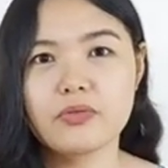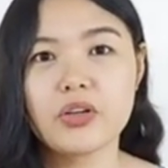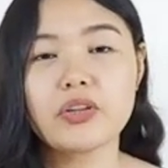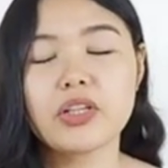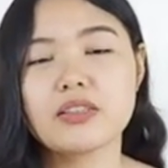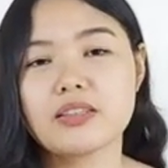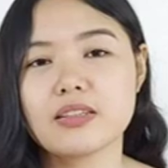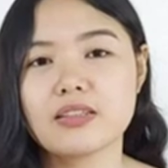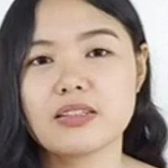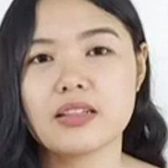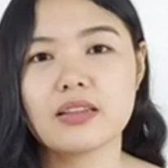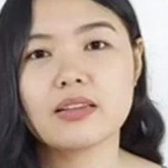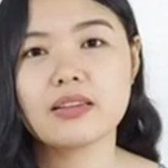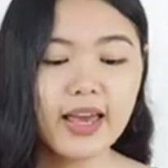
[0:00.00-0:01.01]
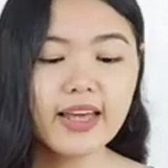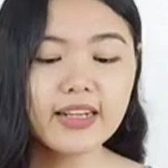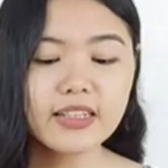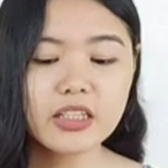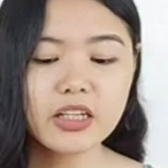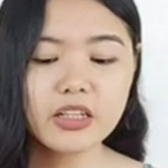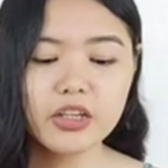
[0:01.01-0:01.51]
Very consistent.
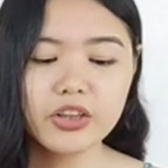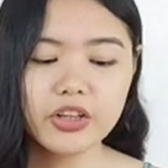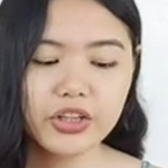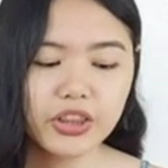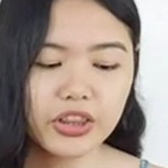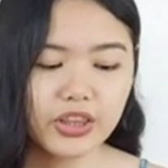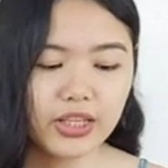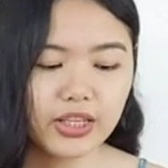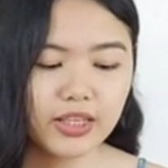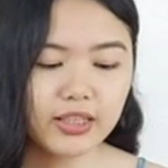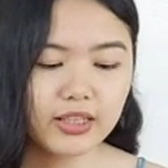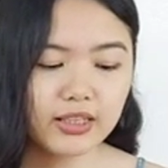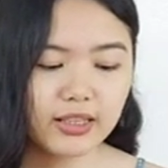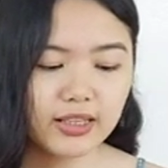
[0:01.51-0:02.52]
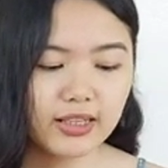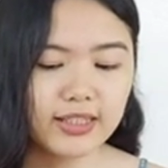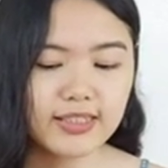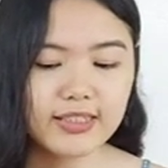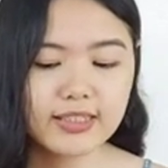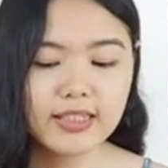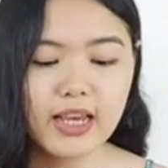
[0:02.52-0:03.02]
And another thing
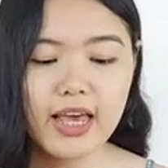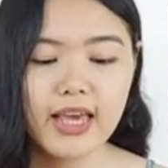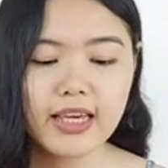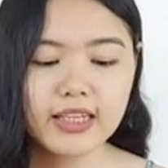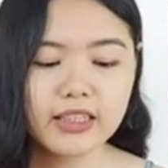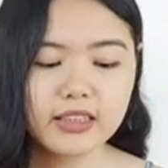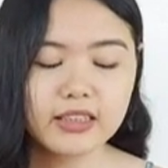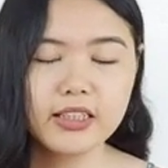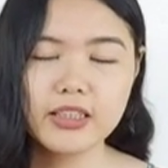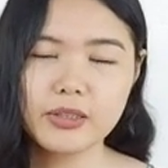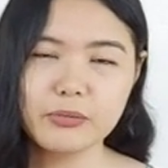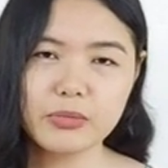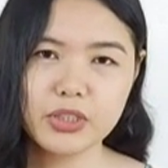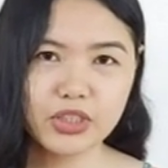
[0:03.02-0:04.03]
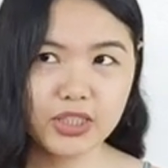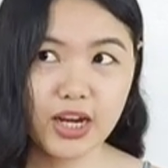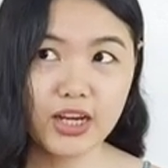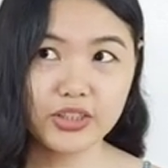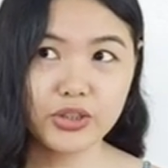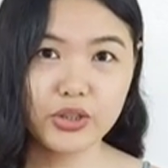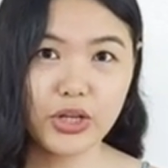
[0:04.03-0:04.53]
is, hindi na
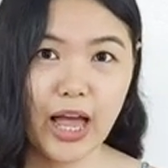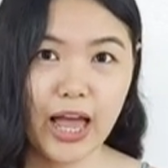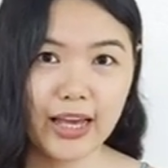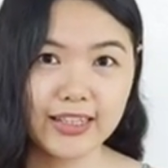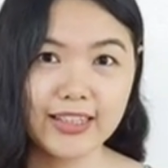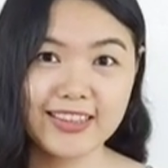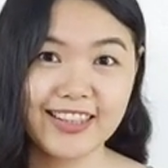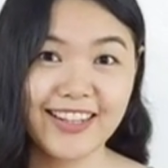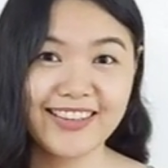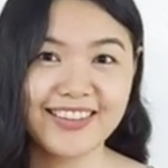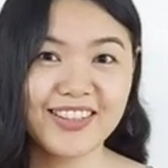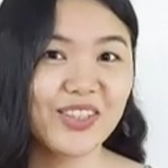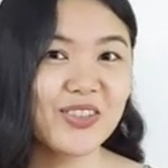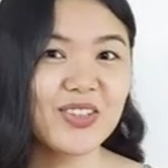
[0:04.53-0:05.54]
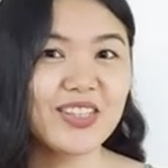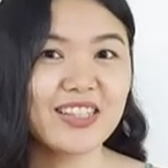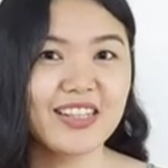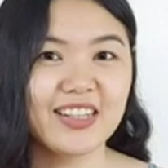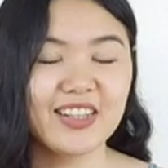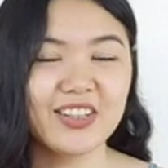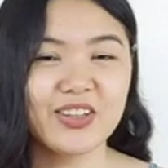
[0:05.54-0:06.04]
masyadong agitated yung
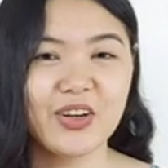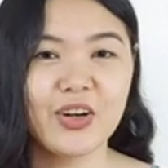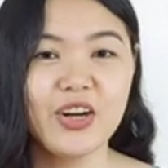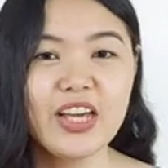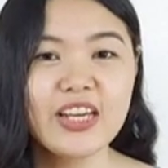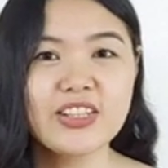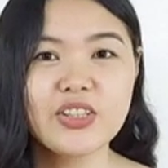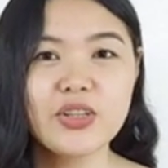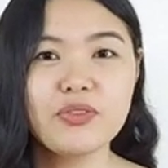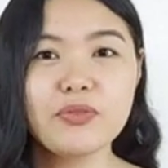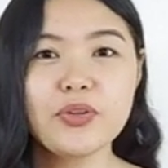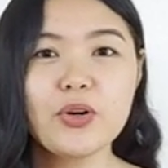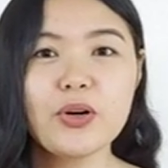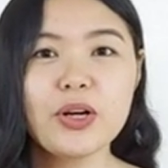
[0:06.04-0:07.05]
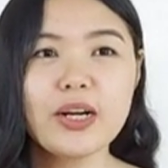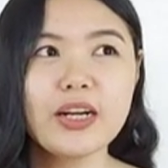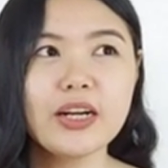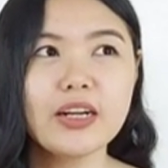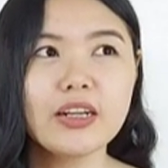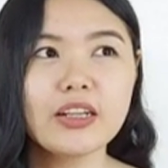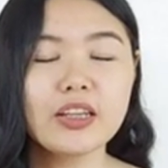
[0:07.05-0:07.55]
skin ko. So if
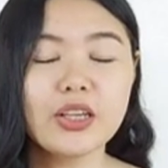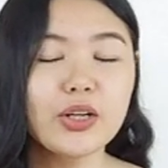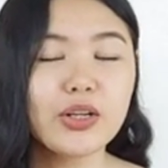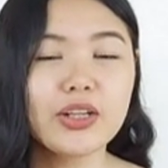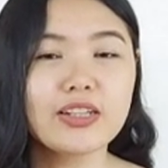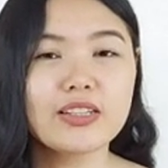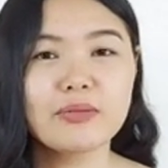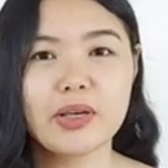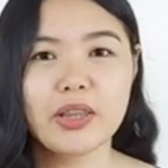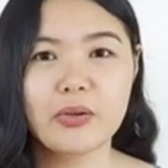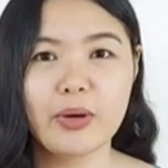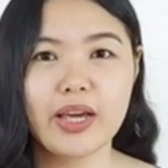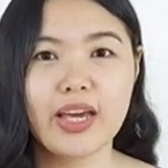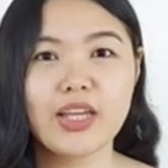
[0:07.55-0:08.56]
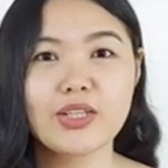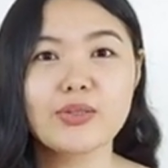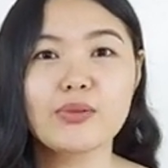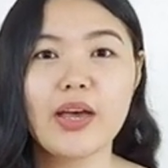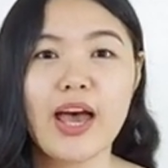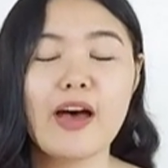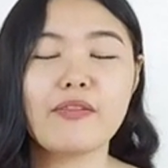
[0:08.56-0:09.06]
you're curious, by the way, I
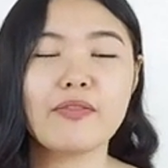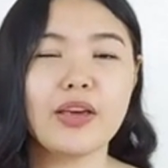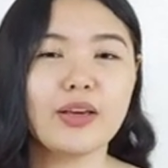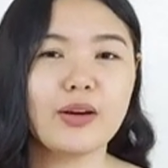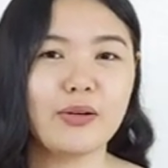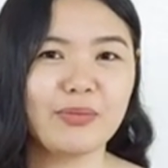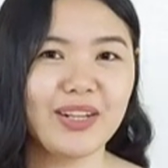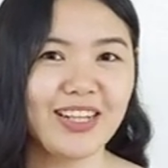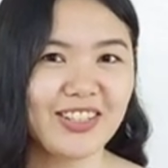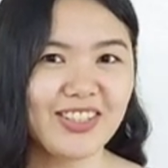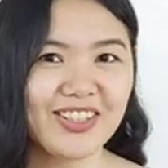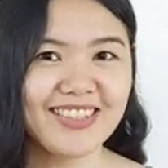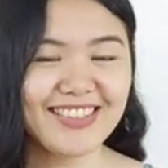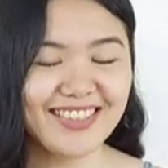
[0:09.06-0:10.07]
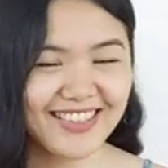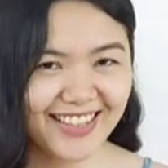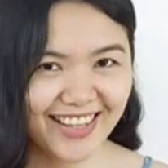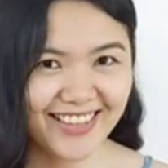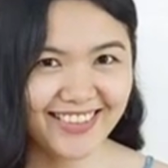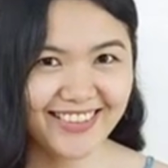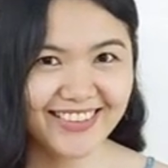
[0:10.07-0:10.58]
do have a combination
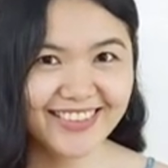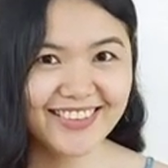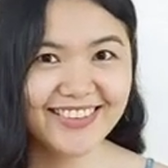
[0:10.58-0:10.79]
skin.